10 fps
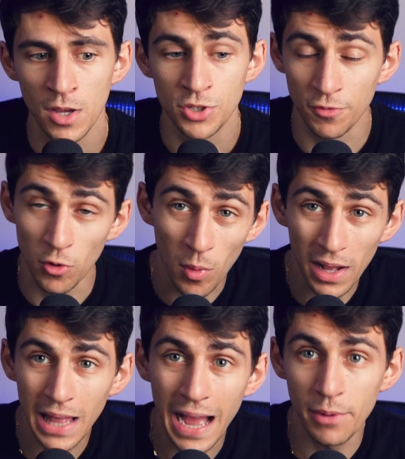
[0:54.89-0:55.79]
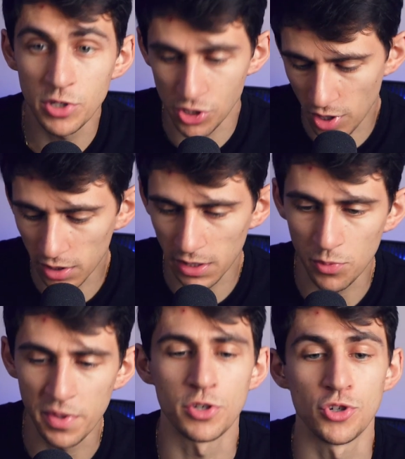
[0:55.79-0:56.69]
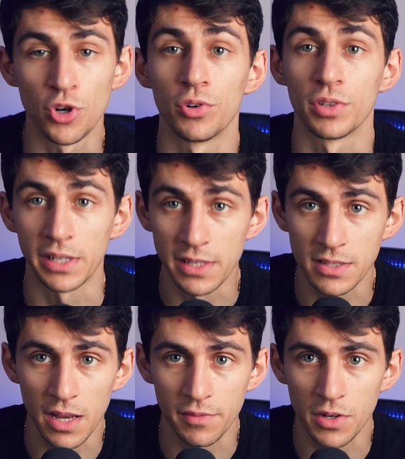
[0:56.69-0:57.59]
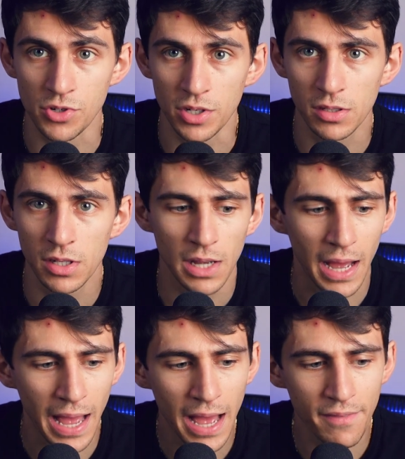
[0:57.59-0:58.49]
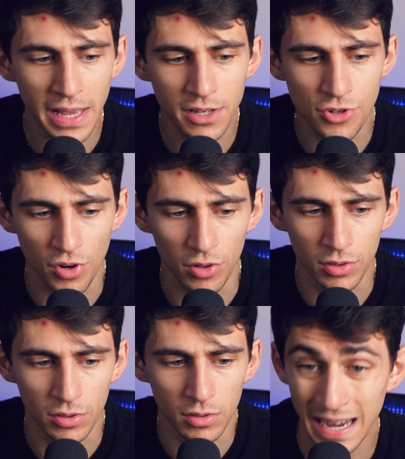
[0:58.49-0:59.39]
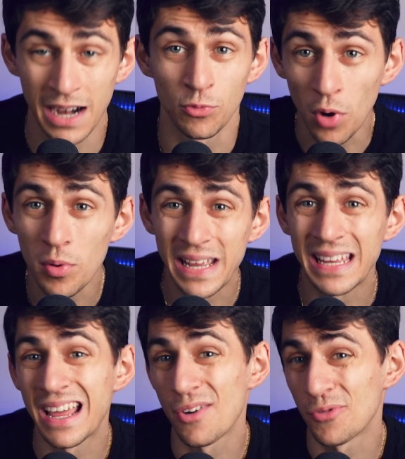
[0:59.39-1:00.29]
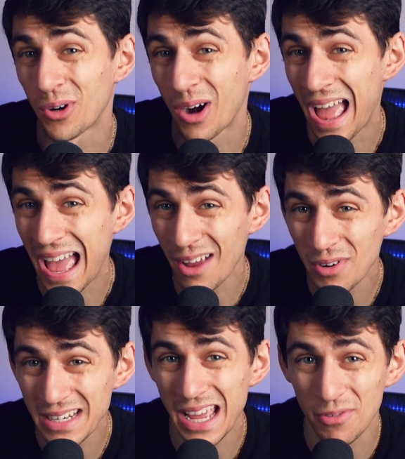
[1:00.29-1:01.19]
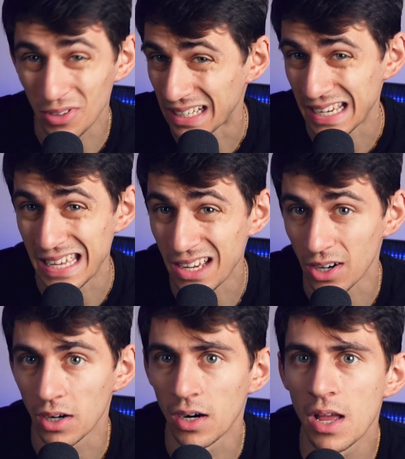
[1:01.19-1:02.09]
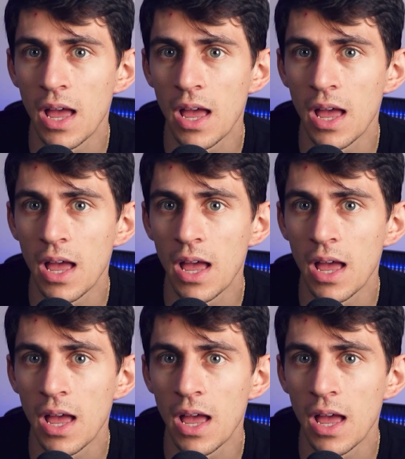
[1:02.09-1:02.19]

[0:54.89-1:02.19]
So for a while, I was struggling with journaling inside of Notion. I have a journal that I wrote in for every day for like a year.